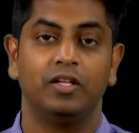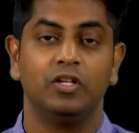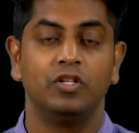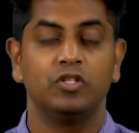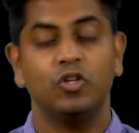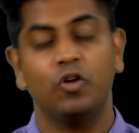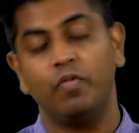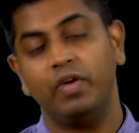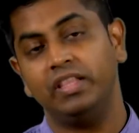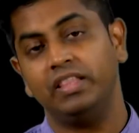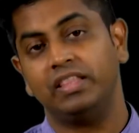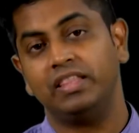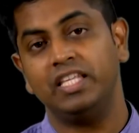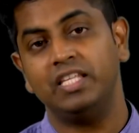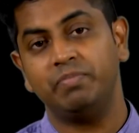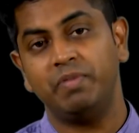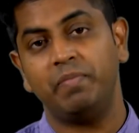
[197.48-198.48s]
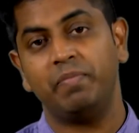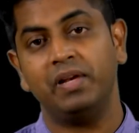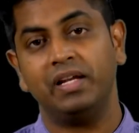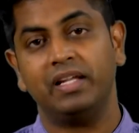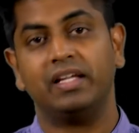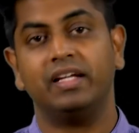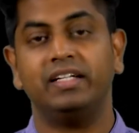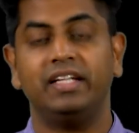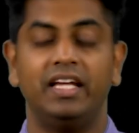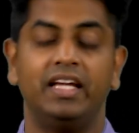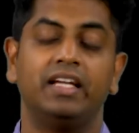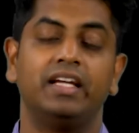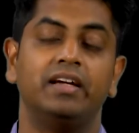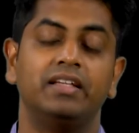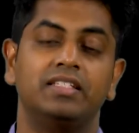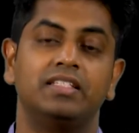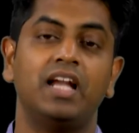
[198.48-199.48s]
So, when these people
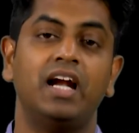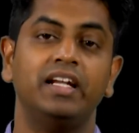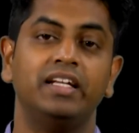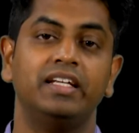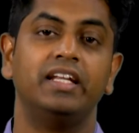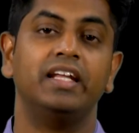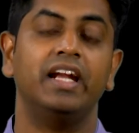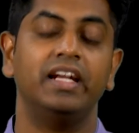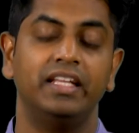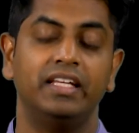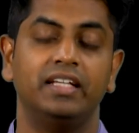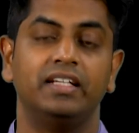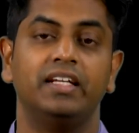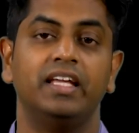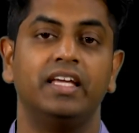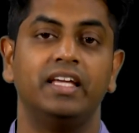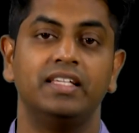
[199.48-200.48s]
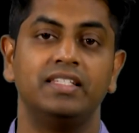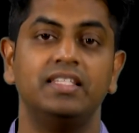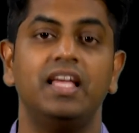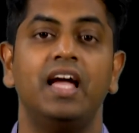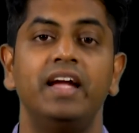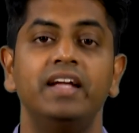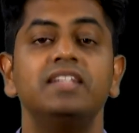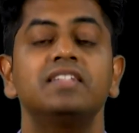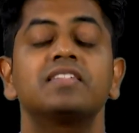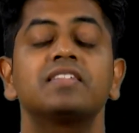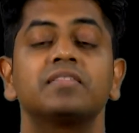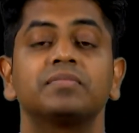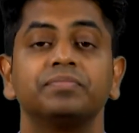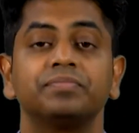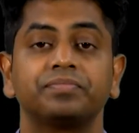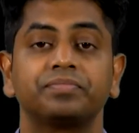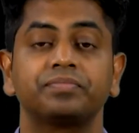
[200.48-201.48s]
start taking sides,
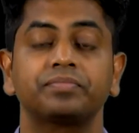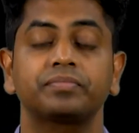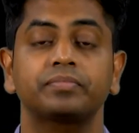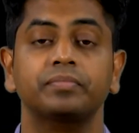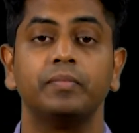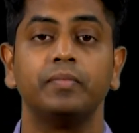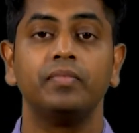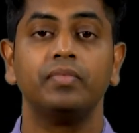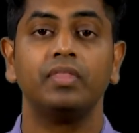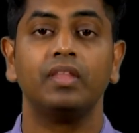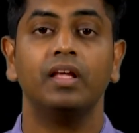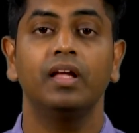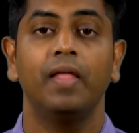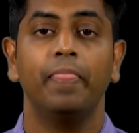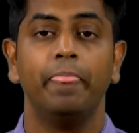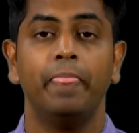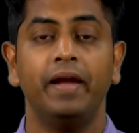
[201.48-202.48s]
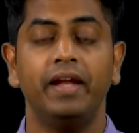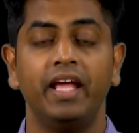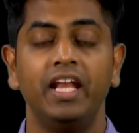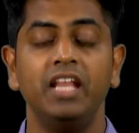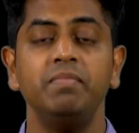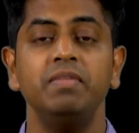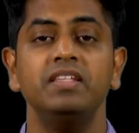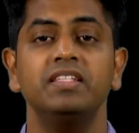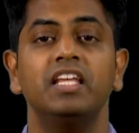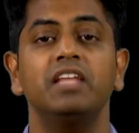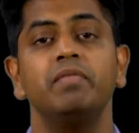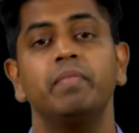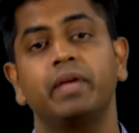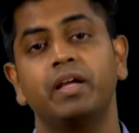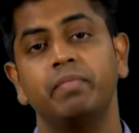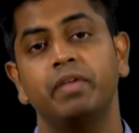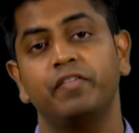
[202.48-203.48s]
that enemy is enemy
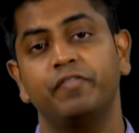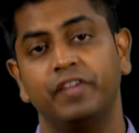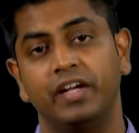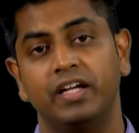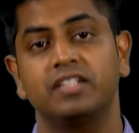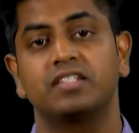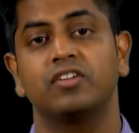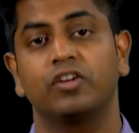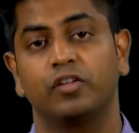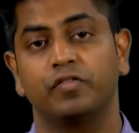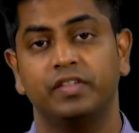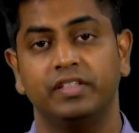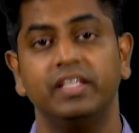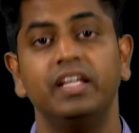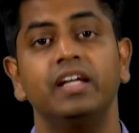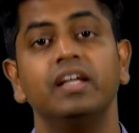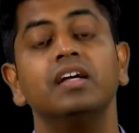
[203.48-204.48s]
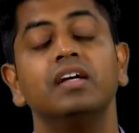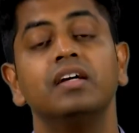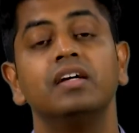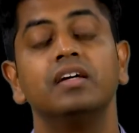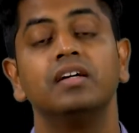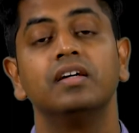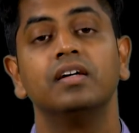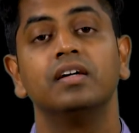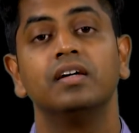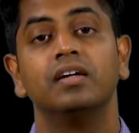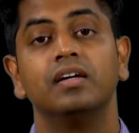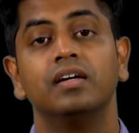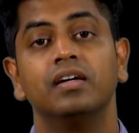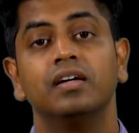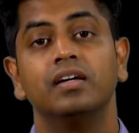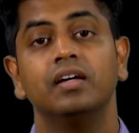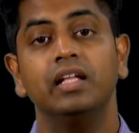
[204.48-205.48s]
becoming friends sort of a thing,
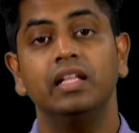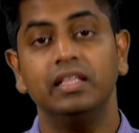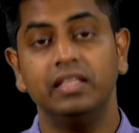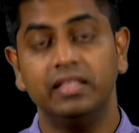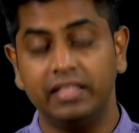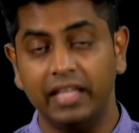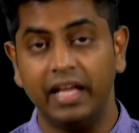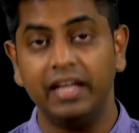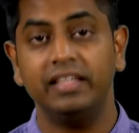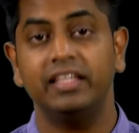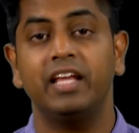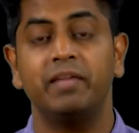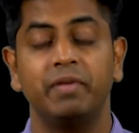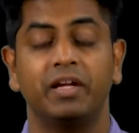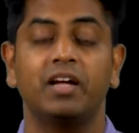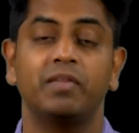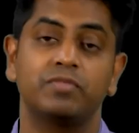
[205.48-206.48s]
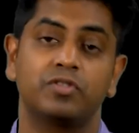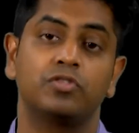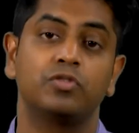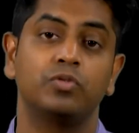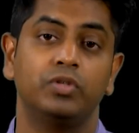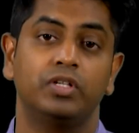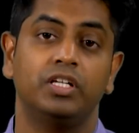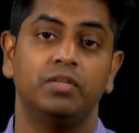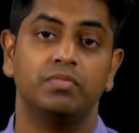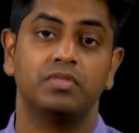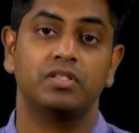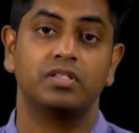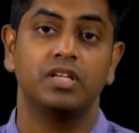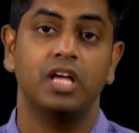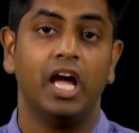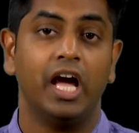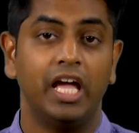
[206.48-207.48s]
then there becomes two
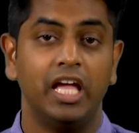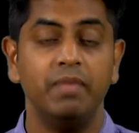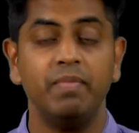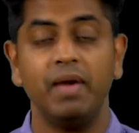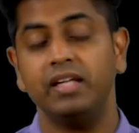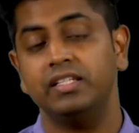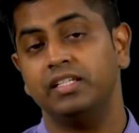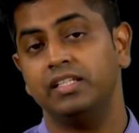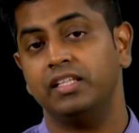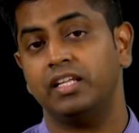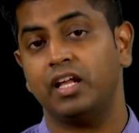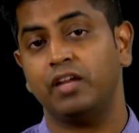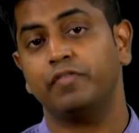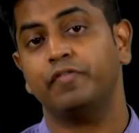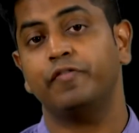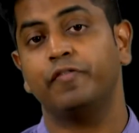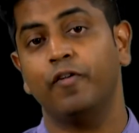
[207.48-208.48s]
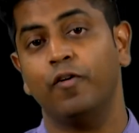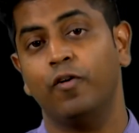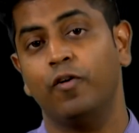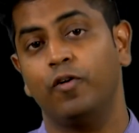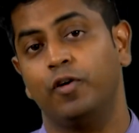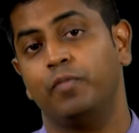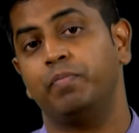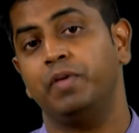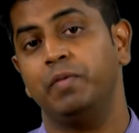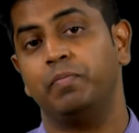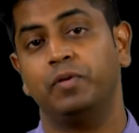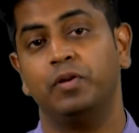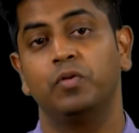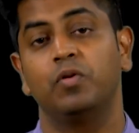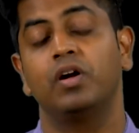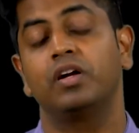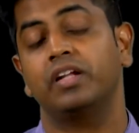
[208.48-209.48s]
teams. Imagine there are 4 people
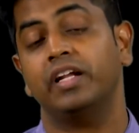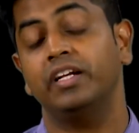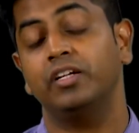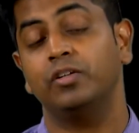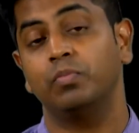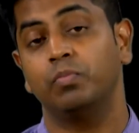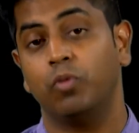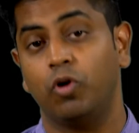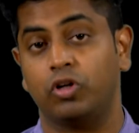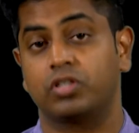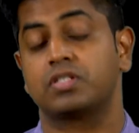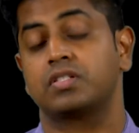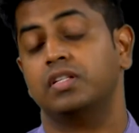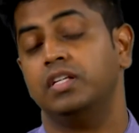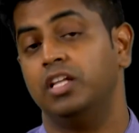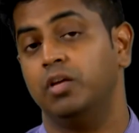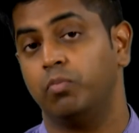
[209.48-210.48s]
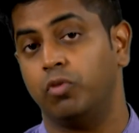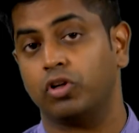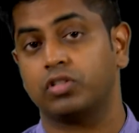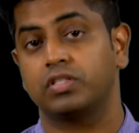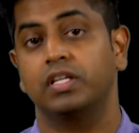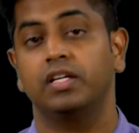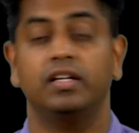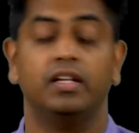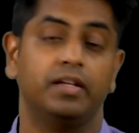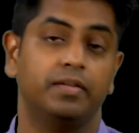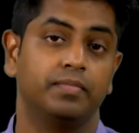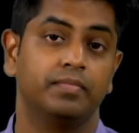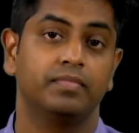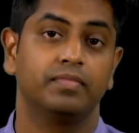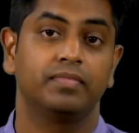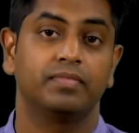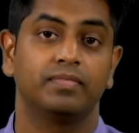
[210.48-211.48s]
who are trying to box in a boxing ring.
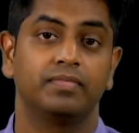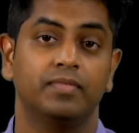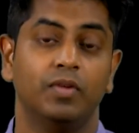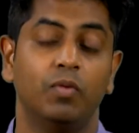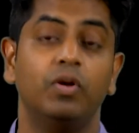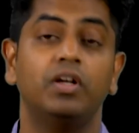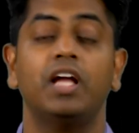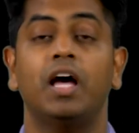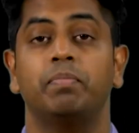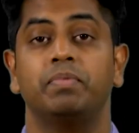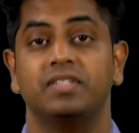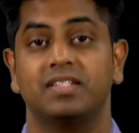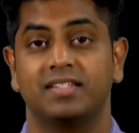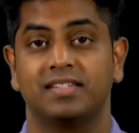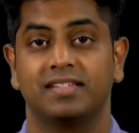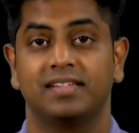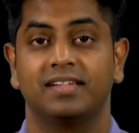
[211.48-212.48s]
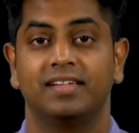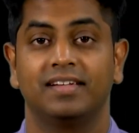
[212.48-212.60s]
What happens?